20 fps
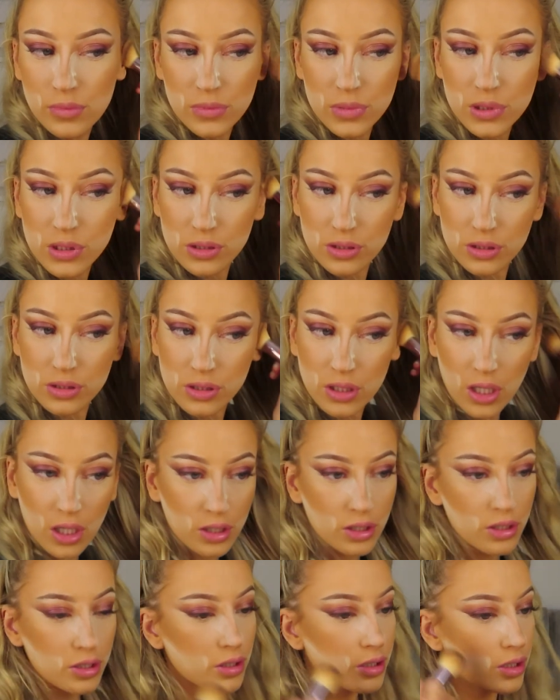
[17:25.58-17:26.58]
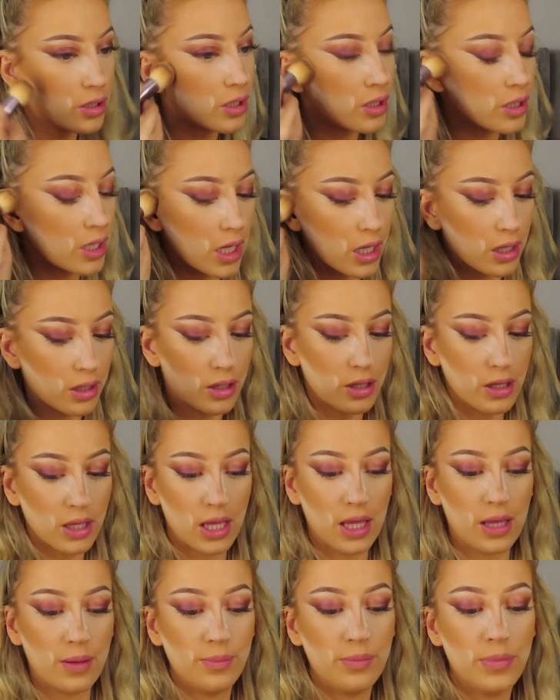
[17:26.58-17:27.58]
Stunning.
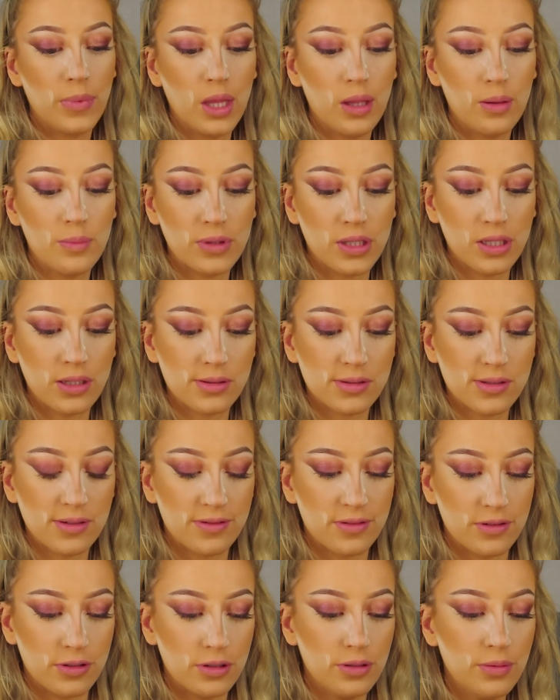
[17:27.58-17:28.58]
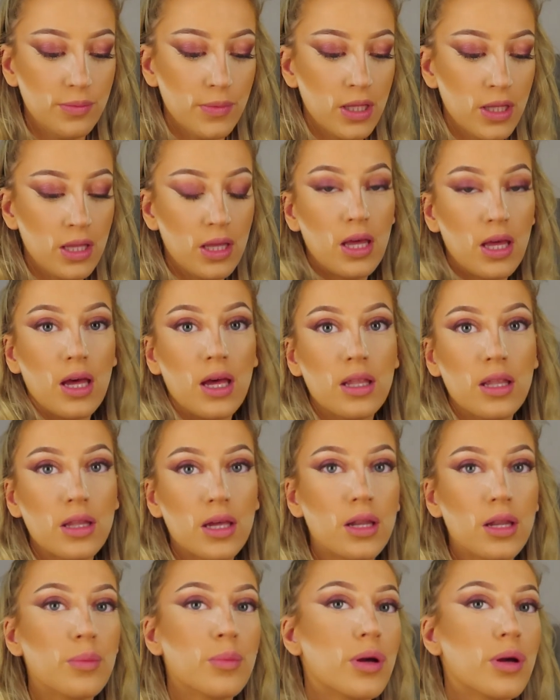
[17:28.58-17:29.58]
Okay, beautiful. And then
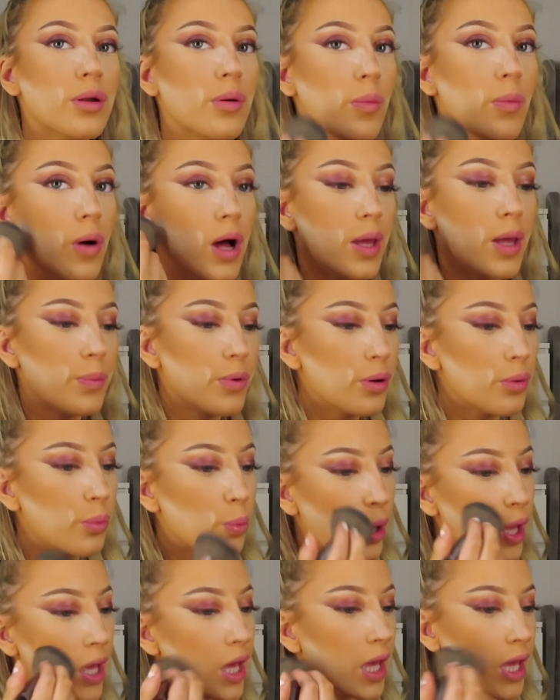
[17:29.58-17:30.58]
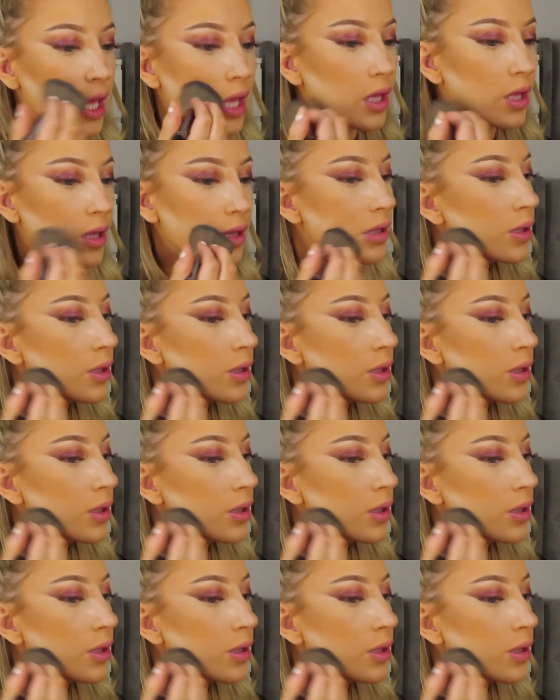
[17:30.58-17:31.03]
I'm gonna wipe away